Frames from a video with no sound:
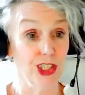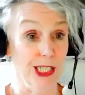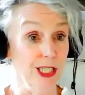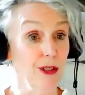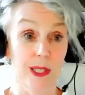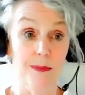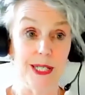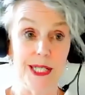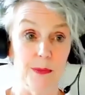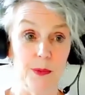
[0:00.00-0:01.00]
genuinely
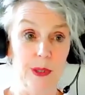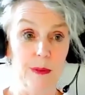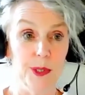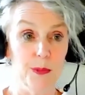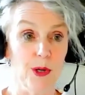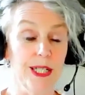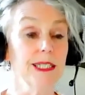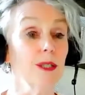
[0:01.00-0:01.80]
messing with people's brains,